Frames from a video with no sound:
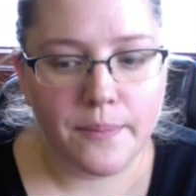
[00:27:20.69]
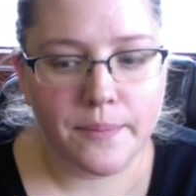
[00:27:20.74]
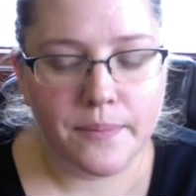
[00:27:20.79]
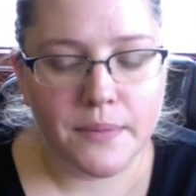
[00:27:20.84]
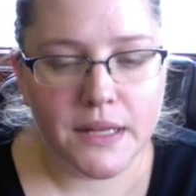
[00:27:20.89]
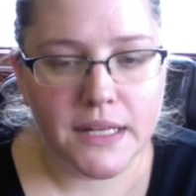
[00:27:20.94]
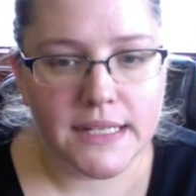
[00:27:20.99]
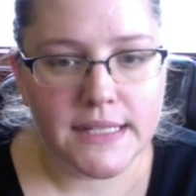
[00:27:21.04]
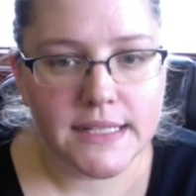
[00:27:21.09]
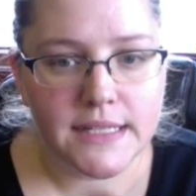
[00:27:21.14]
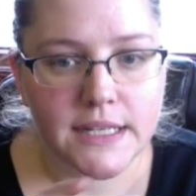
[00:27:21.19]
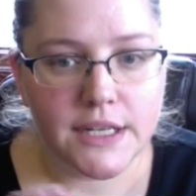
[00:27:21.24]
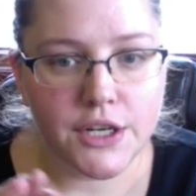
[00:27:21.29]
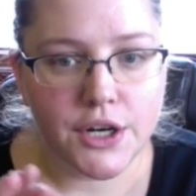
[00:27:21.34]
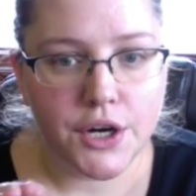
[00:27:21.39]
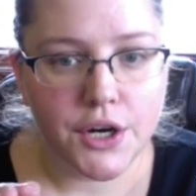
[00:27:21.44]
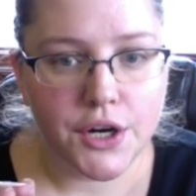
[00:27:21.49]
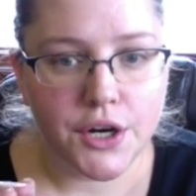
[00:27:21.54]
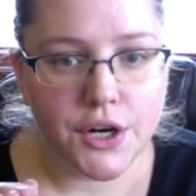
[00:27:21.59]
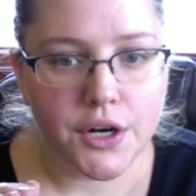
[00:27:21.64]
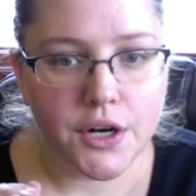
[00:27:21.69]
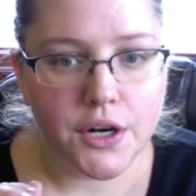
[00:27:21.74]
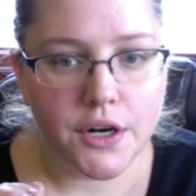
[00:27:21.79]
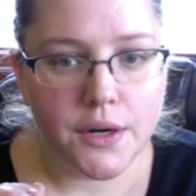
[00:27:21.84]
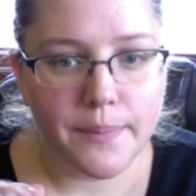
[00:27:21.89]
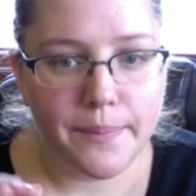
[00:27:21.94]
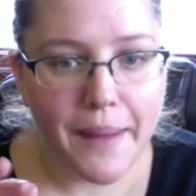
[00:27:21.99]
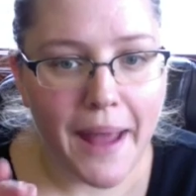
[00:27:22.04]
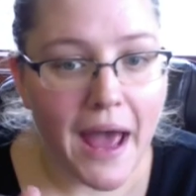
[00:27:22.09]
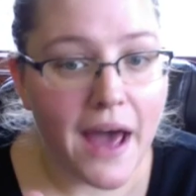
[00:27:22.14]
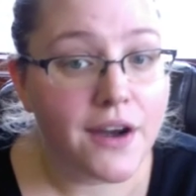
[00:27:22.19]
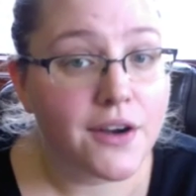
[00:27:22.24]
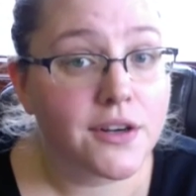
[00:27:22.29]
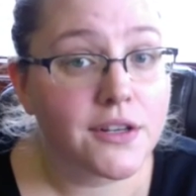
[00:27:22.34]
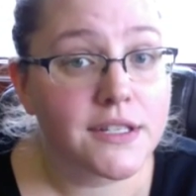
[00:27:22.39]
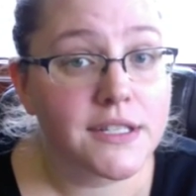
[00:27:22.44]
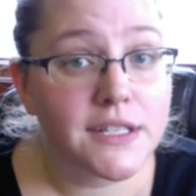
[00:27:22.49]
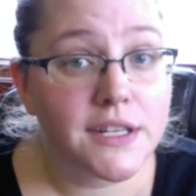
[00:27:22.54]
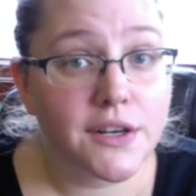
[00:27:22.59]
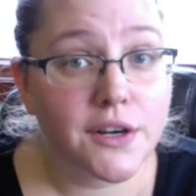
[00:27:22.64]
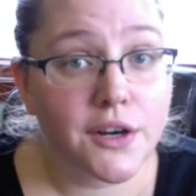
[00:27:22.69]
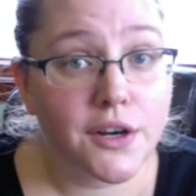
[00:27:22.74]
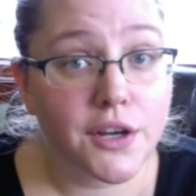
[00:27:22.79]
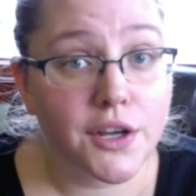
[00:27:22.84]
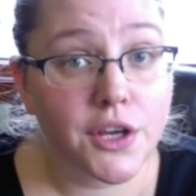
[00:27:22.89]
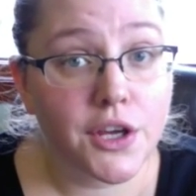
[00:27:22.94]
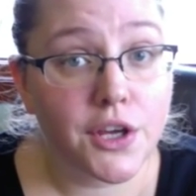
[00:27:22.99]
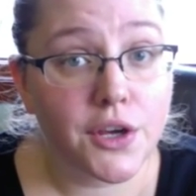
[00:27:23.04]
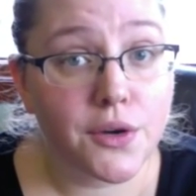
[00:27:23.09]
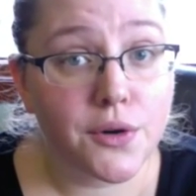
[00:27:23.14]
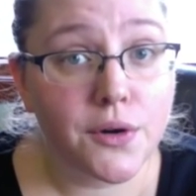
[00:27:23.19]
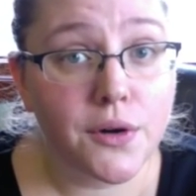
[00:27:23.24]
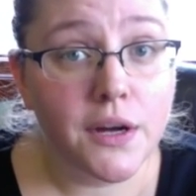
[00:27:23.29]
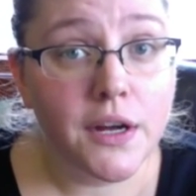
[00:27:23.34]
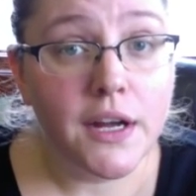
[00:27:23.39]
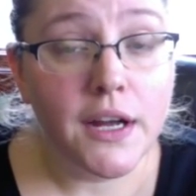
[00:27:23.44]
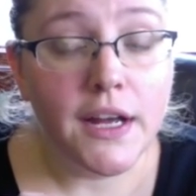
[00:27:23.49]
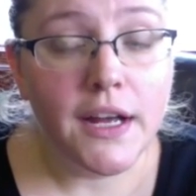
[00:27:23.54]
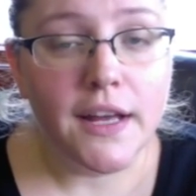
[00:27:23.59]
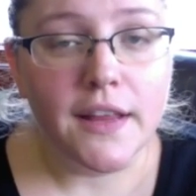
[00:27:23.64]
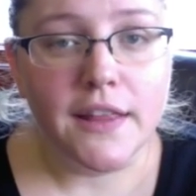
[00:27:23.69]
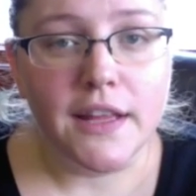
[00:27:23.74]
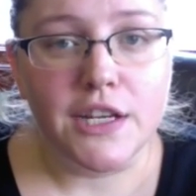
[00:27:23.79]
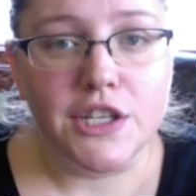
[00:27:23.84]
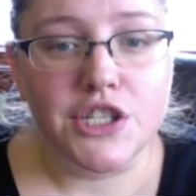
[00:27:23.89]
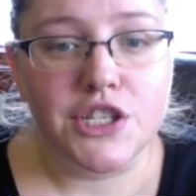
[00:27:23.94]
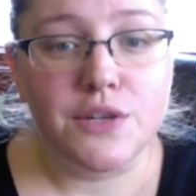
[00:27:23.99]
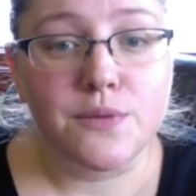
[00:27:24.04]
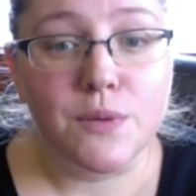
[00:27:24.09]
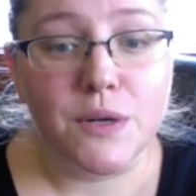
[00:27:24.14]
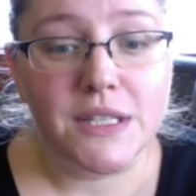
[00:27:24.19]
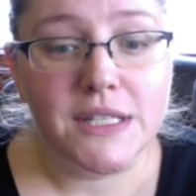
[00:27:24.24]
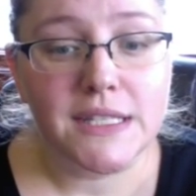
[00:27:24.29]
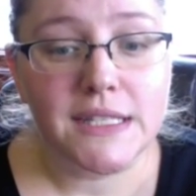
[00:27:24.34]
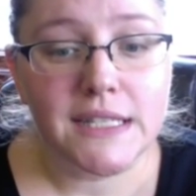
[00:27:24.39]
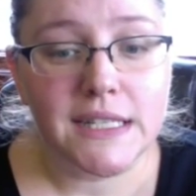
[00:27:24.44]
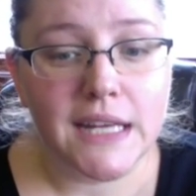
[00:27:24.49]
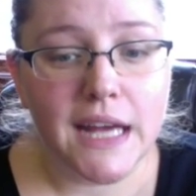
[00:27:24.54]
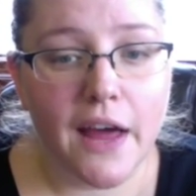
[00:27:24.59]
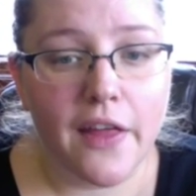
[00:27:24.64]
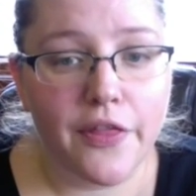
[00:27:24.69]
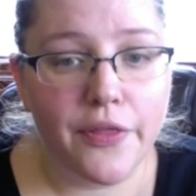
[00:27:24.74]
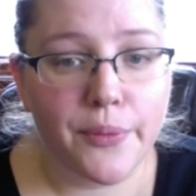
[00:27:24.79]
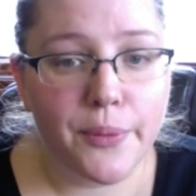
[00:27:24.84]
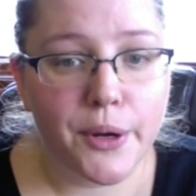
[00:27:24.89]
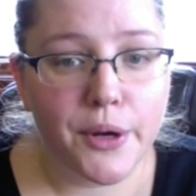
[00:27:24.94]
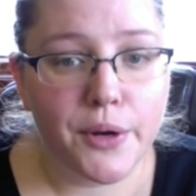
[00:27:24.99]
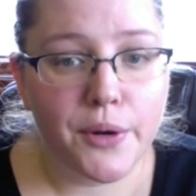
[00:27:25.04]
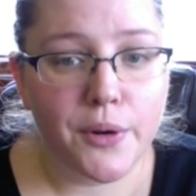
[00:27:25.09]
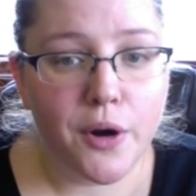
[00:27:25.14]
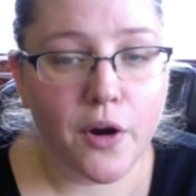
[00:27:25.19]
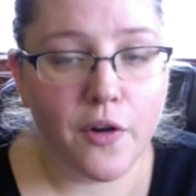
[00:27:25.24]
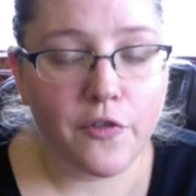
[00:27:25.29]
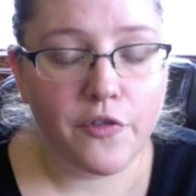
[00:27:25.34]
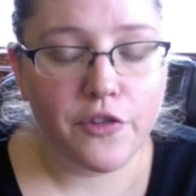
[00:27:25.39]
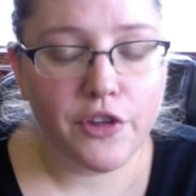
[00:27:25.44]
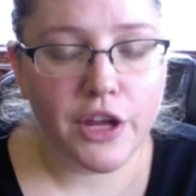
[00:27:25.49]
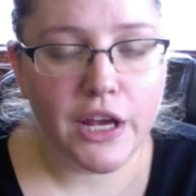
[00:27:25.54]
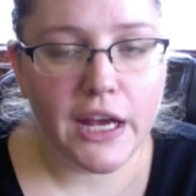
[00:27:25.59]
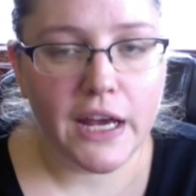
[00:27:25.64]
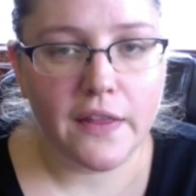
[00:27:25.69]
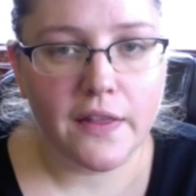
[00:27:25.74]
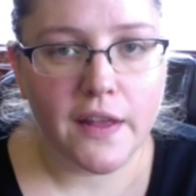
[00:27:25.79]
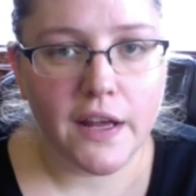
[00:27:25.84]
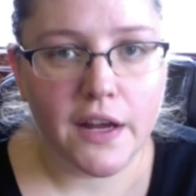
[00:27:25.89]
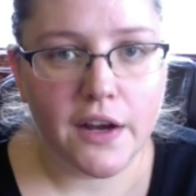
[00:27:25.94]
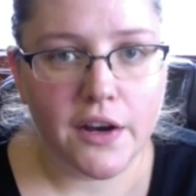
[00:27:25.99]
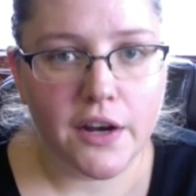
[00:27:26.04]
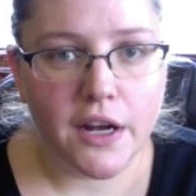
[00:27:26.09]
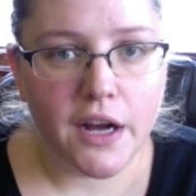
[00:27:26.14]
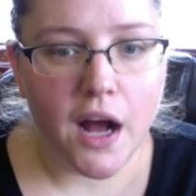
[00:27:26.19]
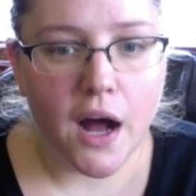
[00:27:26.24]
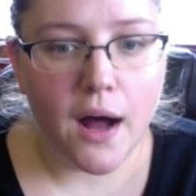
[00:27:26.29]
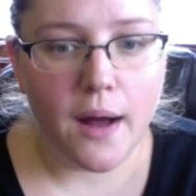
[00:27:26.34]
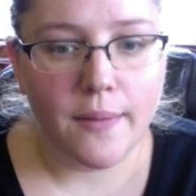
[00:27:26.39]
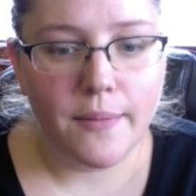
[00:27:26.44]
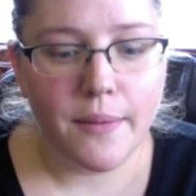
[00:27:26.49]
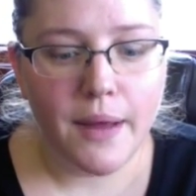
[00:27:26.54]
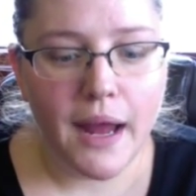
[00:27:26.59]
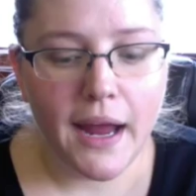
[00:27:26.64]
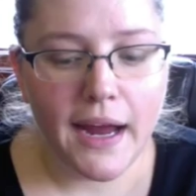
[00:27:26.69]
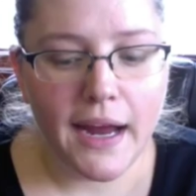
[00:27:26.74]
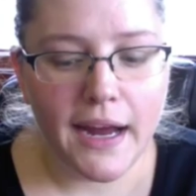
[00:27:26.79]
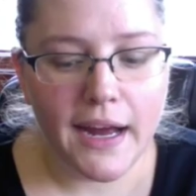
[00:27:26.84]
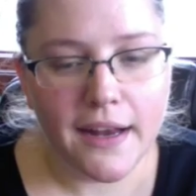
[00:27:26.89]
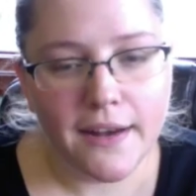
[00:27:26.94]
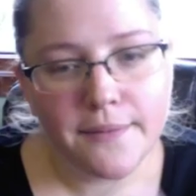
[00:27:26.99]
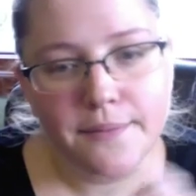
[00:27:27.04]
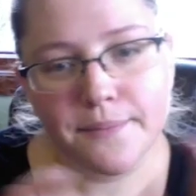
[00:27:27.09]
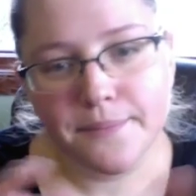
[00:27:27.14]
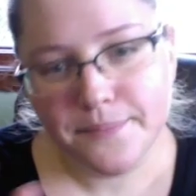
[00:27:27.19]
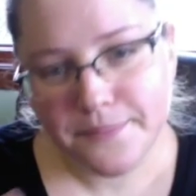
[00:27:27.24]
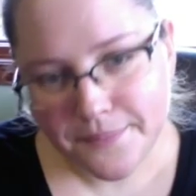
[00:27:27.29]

listed her patterns in her queue that she wants to get through hopefully in the year to come, and